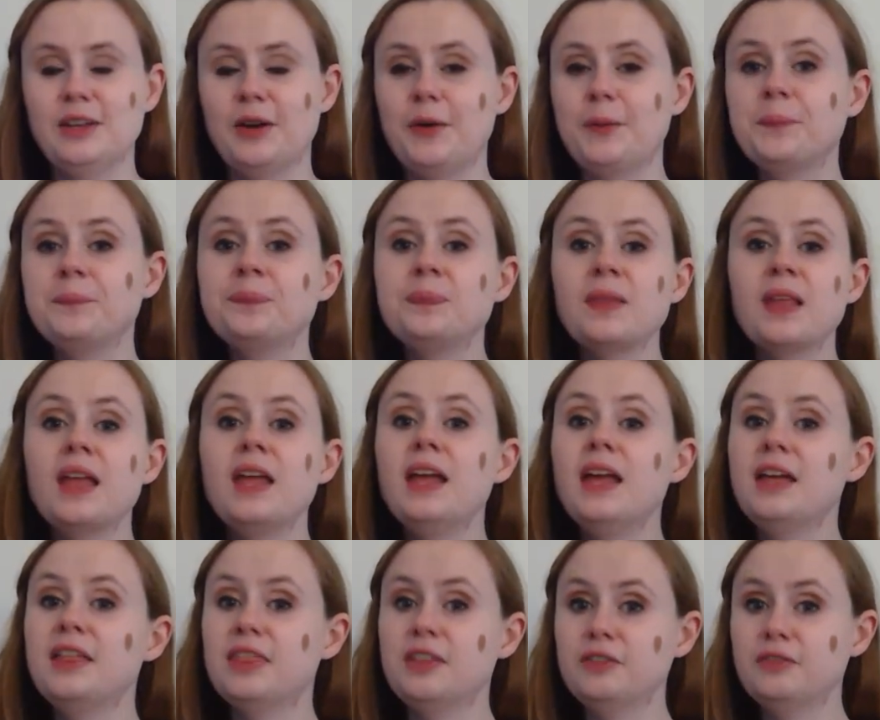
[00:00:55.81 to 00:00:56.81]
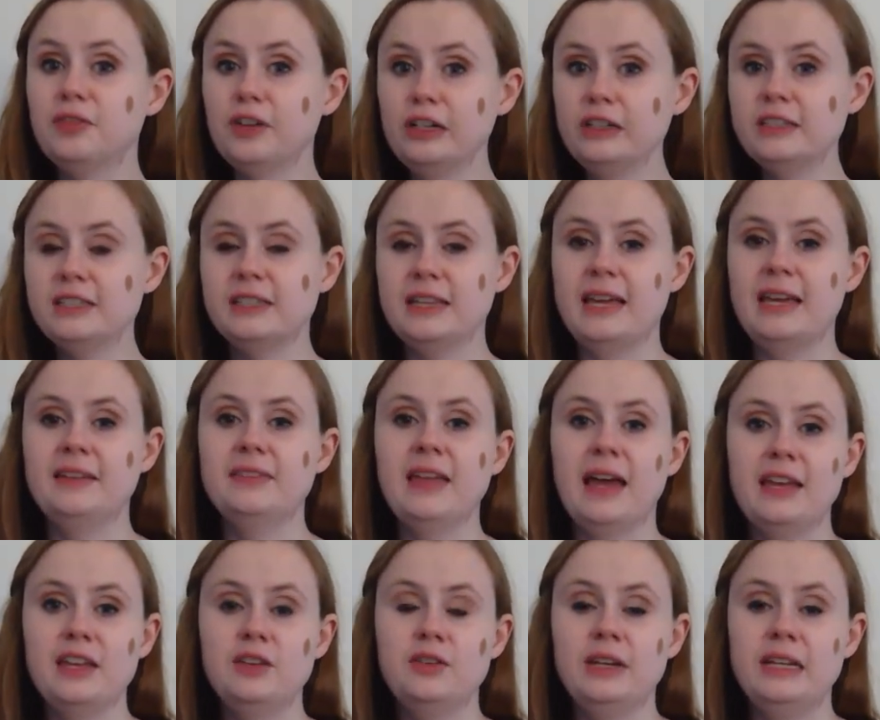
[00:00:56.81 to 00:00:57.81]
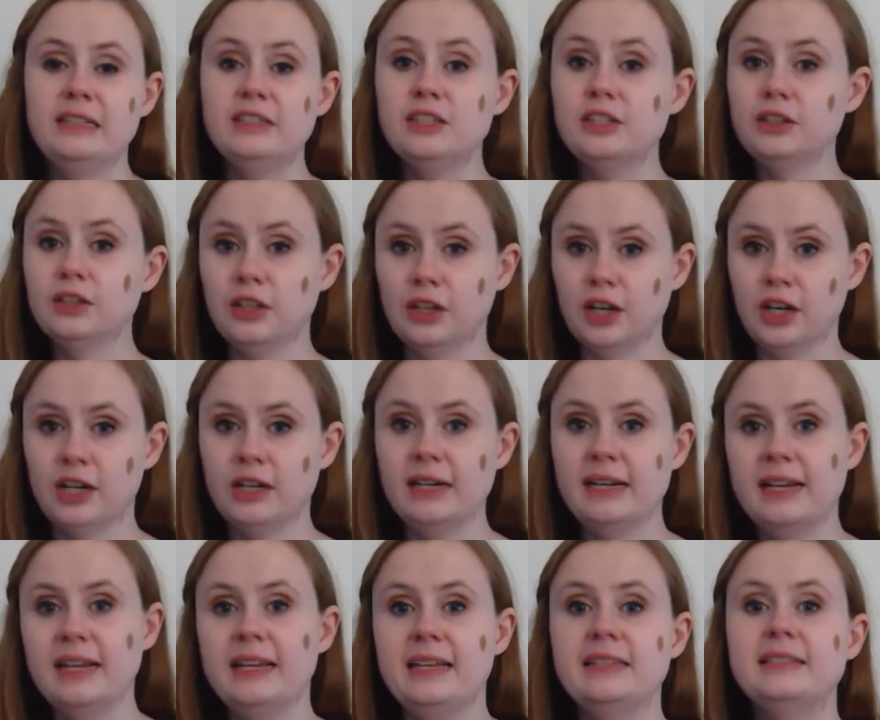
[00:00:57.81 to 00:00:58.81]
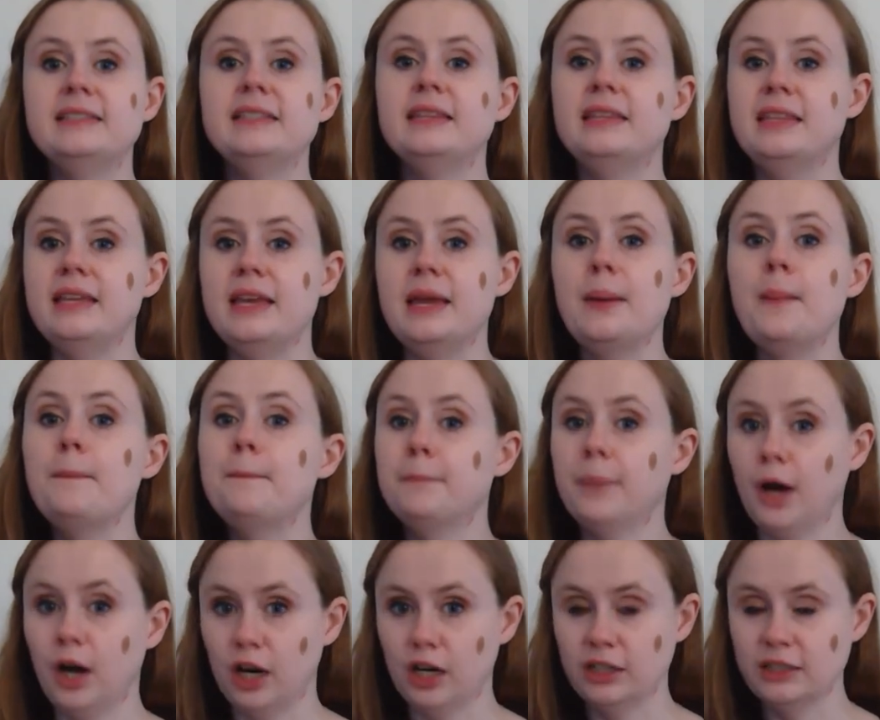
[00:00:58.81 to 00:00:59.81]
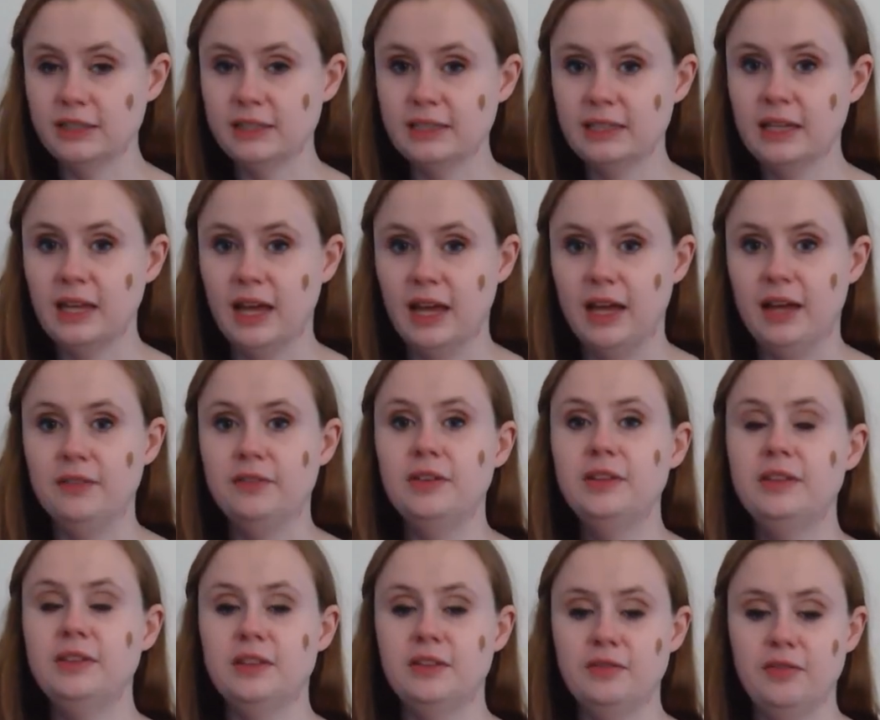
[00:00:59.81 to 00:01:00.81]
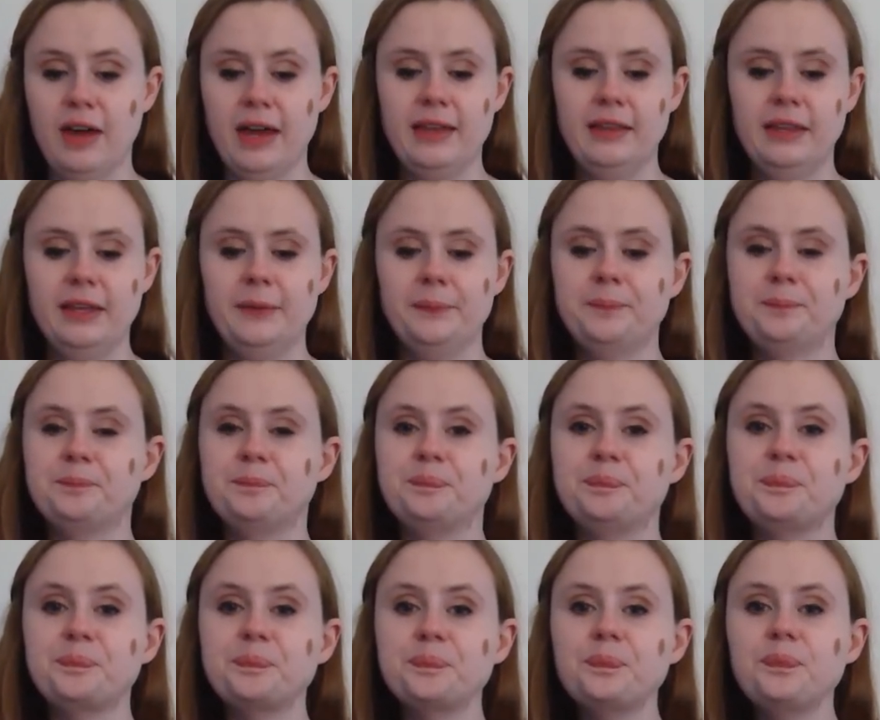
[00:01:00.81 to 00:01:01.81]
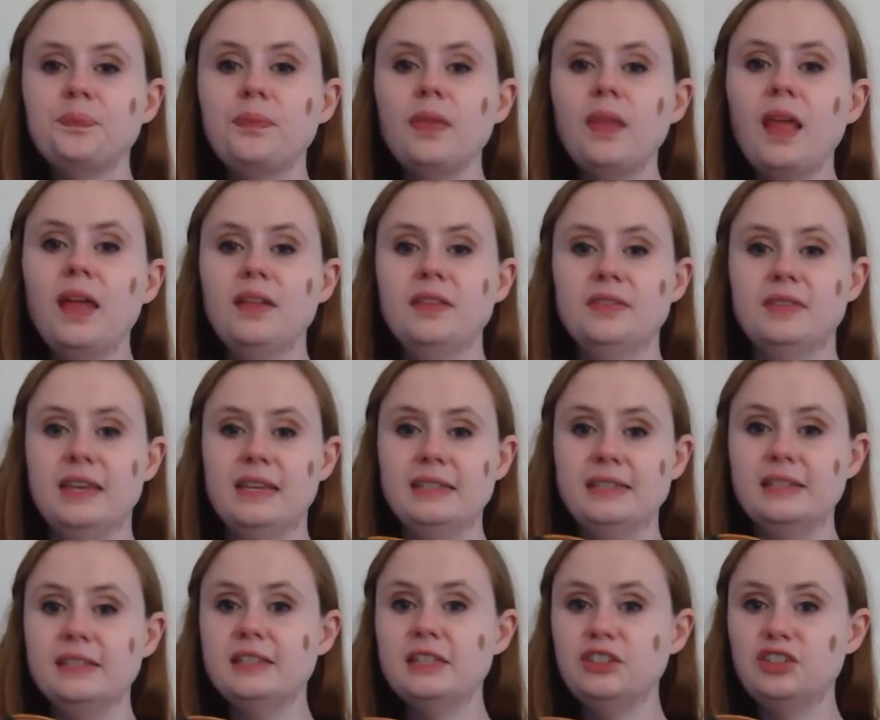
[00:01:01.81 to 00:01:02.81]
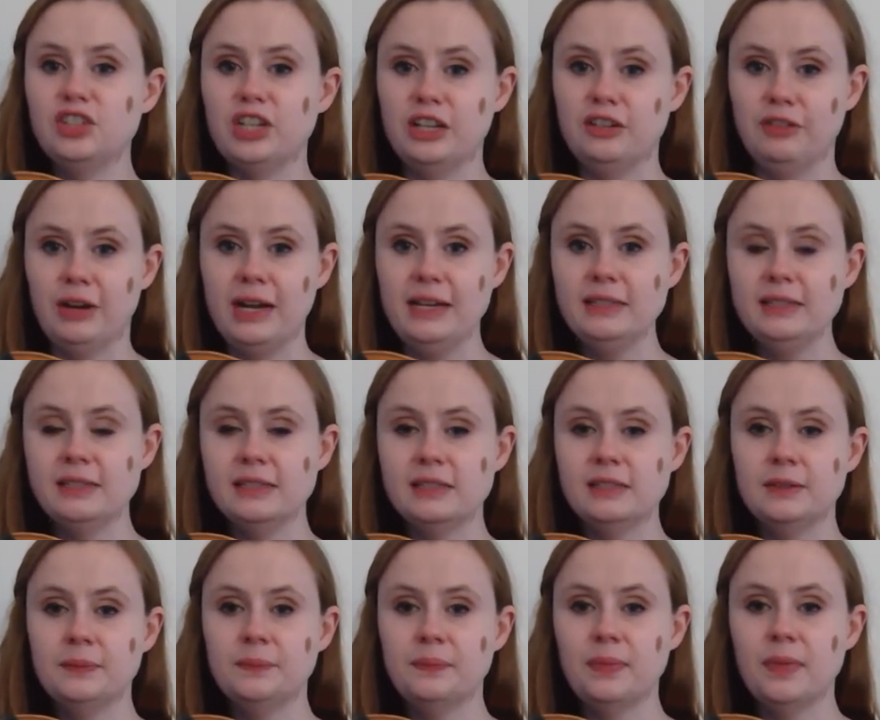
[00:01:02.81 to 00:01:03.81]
So the first thing that you need to learn is the parts of the violin. This is the chin rest,